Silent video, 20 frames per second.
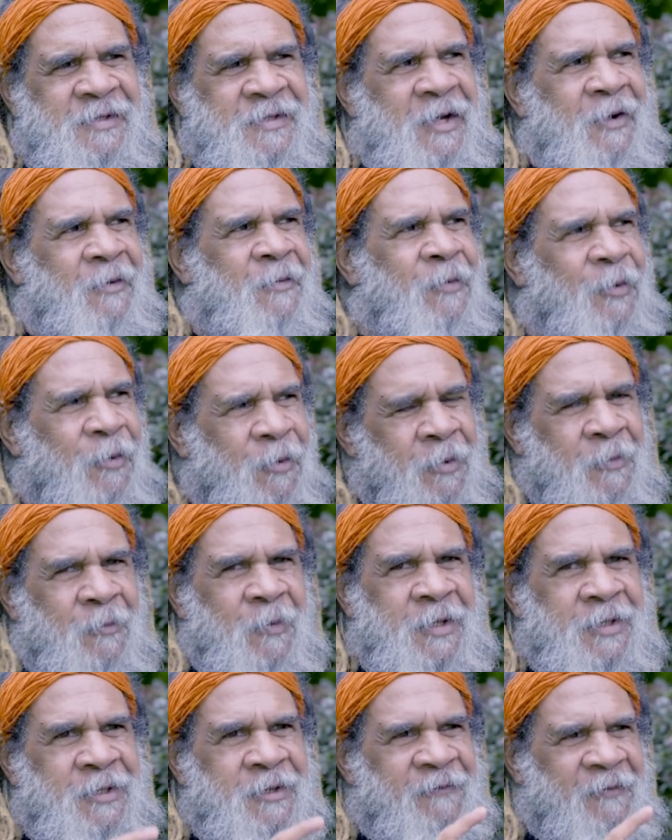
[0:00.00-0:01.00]
So look
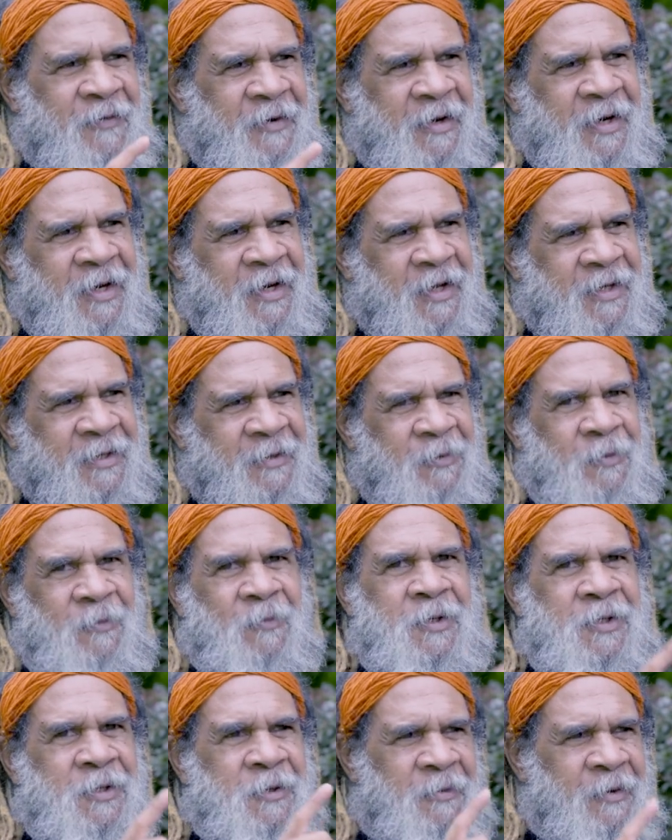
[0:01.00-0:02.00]
what's dividing us.
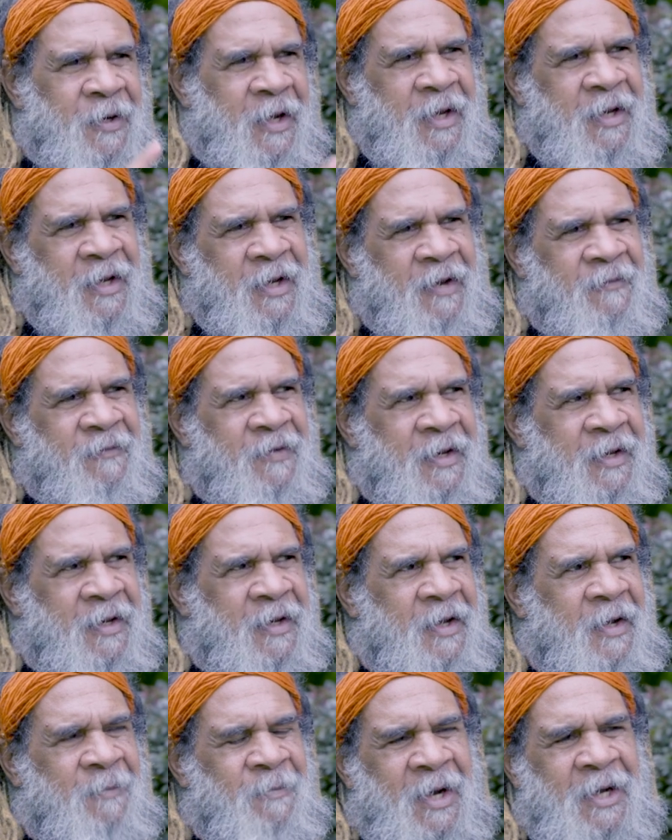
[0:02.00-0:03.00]
Look what's creating
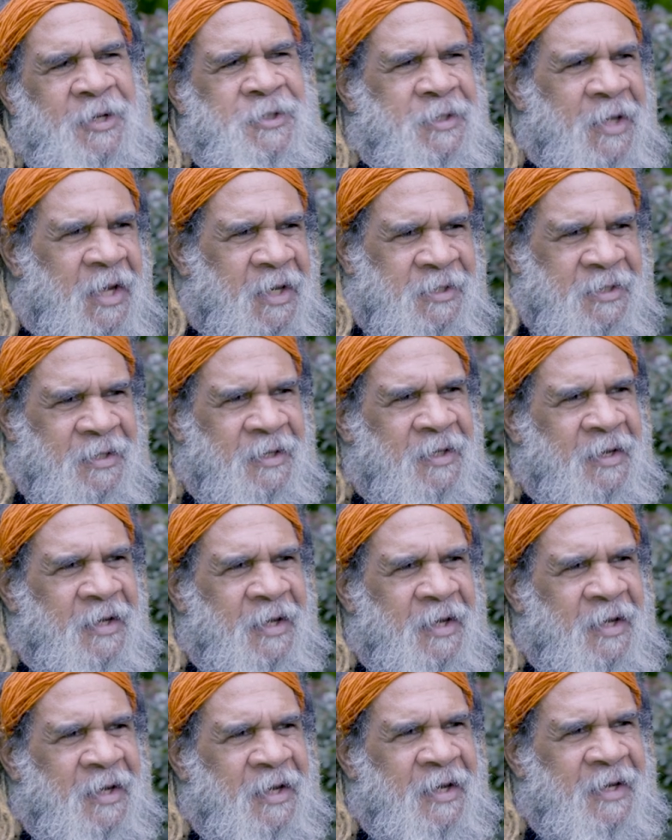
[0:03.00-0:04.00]
everything amongst us.
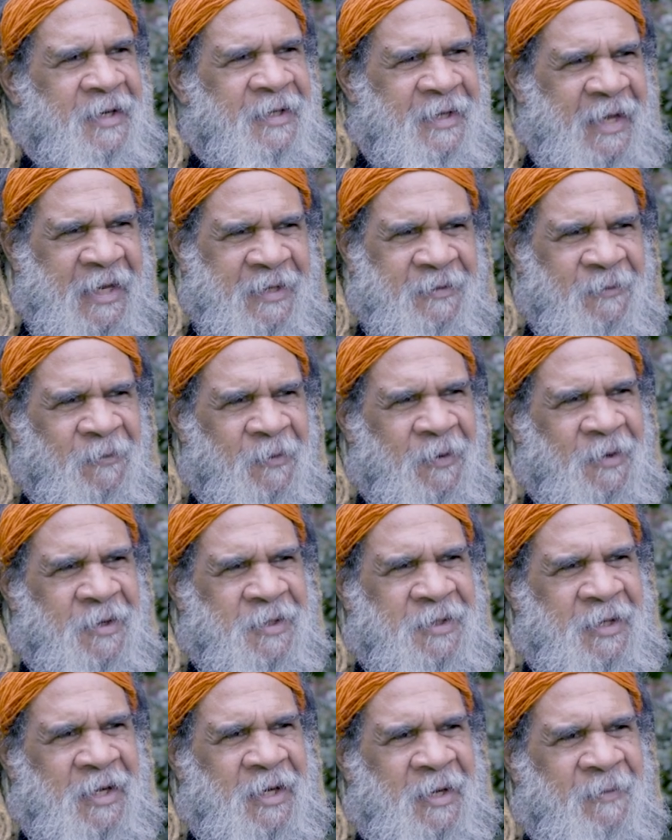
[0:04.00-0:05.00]
That's what we've got
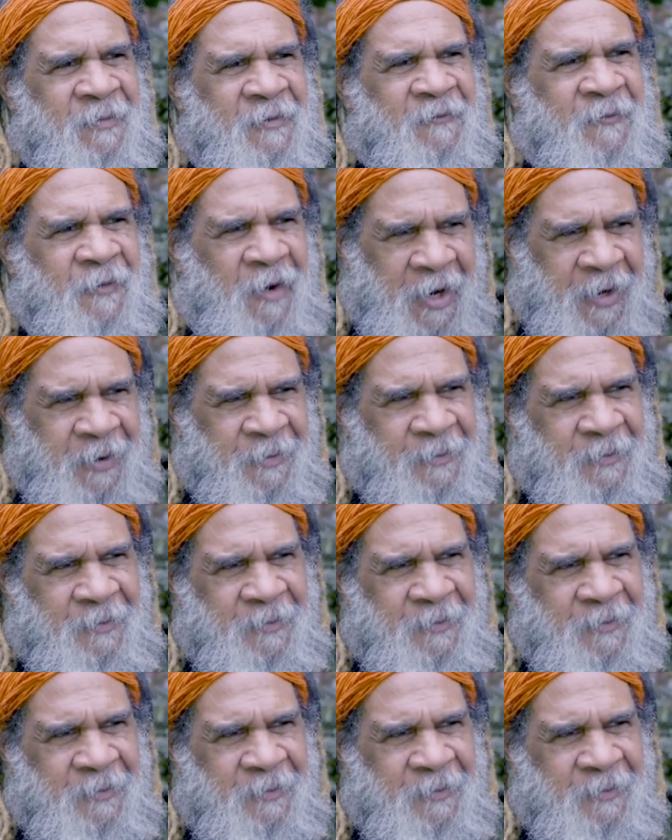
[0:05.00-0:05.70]
to stand up and fight.